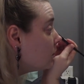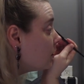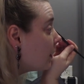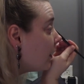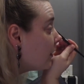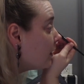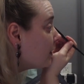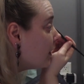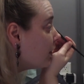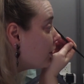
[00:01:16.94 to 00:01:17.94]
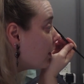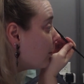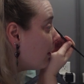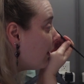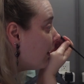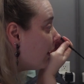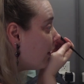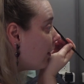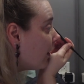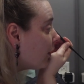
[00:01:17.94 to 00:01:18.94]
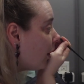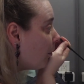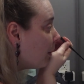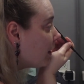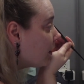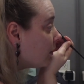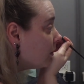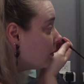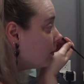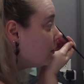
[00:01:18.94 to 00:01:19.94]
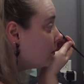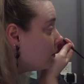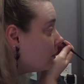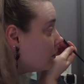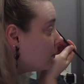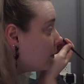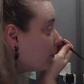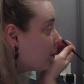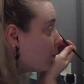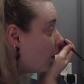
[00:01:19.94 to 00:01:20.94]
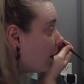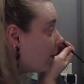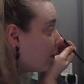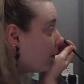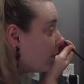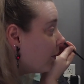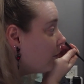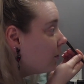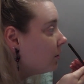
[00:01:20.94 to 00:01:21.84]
I got this eyeshadow palette at Hot Topic. It was a while ago though.